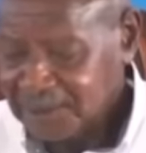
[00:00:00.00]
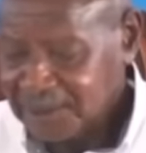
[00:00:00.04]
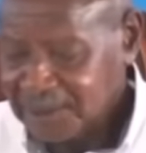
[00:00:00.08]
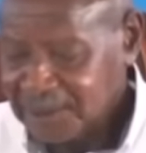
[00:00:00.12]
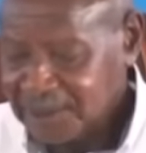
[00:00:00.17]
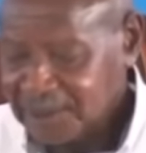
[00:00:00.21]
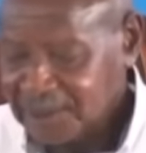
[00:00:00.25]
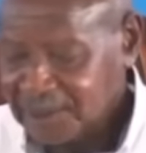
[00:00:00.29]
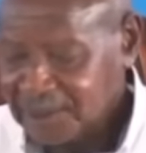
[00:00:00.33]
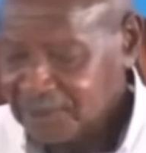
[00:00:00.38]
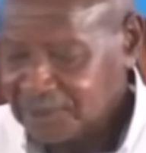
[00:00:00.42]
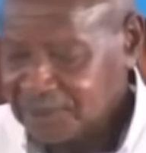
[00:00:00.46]

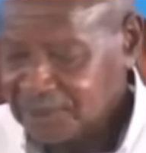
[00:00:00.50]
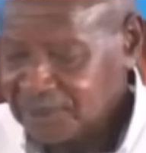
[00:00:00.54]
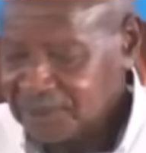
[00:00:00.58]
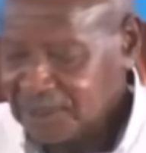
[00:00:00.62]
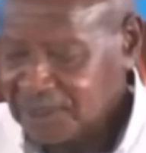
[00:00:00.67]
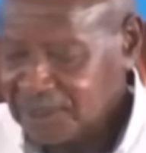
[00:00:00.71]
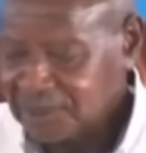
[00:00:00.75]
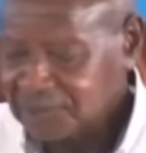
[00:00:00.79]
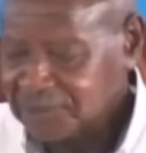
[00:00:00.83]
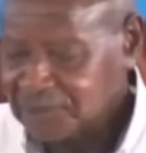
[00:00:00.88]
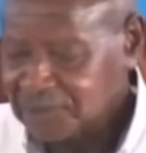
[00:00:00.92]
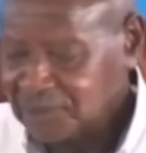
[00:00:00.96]
and we
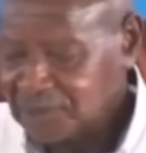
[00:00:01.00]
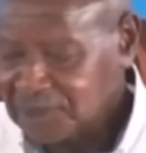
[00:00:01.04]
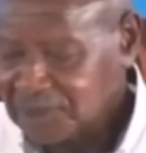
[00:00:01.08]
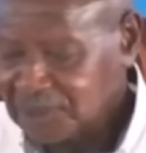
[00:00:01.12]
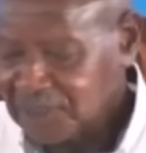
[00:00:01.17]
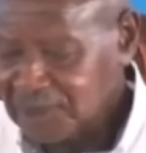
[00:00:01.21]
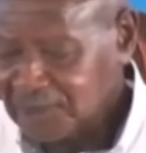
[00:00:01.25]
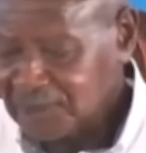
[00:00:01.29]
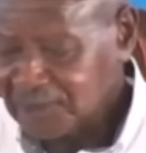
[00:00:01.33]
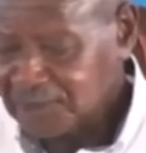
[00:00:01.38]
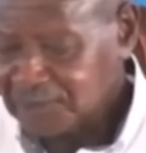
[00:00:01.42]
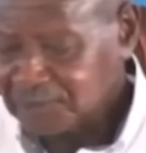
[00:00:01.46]
therefore not
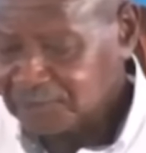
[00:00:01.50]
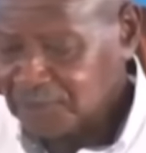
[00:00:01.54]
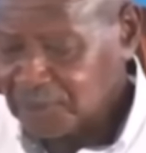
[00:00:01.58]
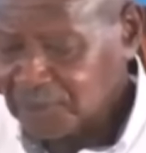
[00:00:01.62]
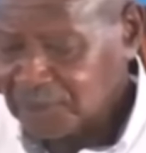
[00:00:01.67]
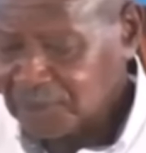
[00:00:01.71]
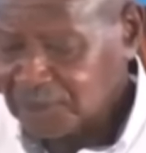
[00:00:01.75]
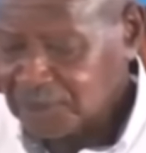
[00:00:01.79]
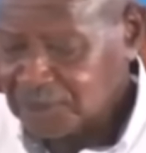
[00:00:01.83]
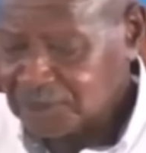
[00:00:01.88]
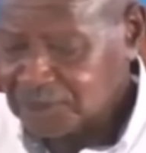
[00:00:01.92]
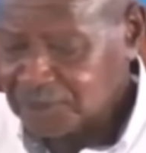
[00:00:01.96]
allow
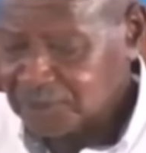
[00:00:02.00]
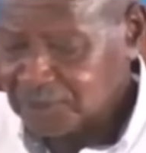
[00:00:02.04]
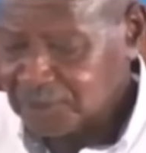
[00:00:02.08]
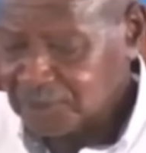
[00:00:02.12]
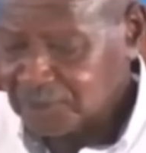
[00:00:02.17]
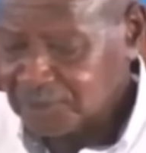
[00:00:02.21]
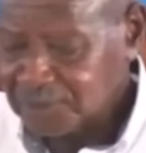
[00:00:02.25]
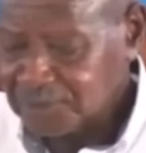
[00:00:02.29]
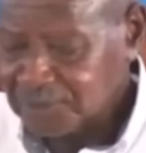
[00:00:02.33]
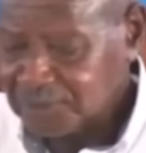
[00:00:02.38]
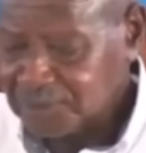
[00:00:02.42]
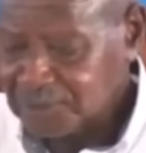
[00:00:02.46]
products
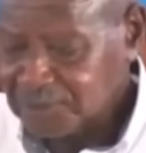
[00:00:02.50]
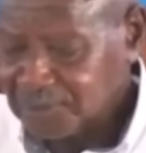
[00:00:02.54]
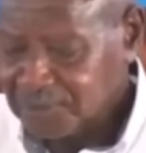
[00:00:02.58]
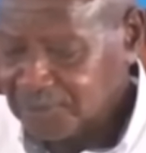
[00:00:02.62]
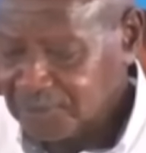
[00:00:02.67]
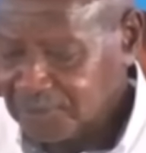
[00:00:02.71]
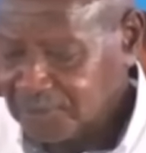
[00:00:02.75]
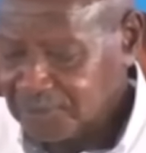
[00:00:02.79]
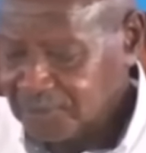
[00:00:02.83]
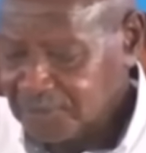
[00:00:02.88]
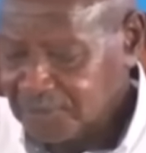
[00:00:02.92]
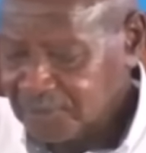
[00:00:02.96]
from
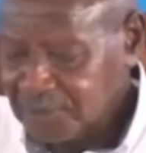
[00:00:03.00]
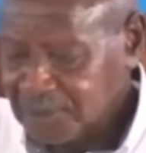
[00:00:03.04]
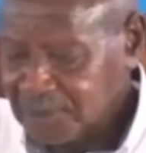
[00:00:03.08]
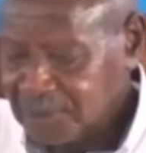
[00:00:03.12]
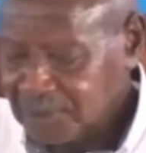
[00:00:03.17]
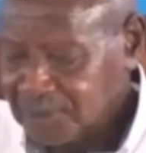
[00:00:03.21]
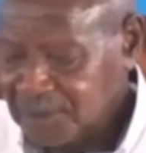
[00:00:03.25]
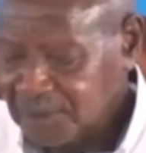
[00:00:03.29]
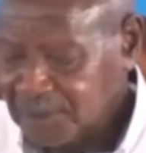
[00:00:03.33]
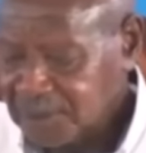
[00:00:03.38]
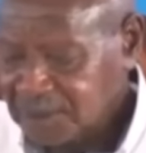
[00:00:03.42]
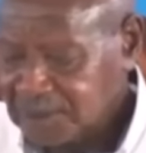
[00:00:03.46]

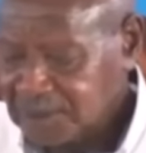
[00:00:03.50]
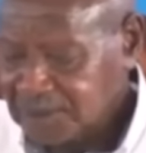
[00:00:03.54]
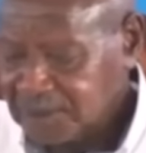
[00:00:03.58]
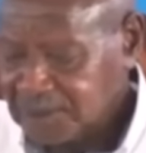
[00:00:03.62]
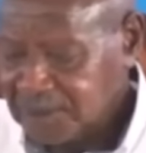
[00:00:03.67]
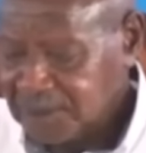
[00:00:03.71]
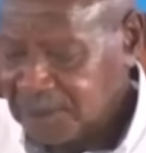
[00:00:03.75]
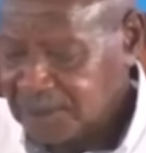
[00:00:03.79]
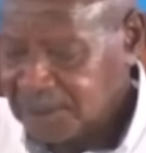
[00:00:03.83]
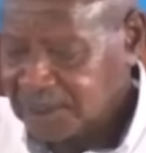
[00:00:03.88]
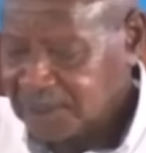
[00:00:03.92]
the other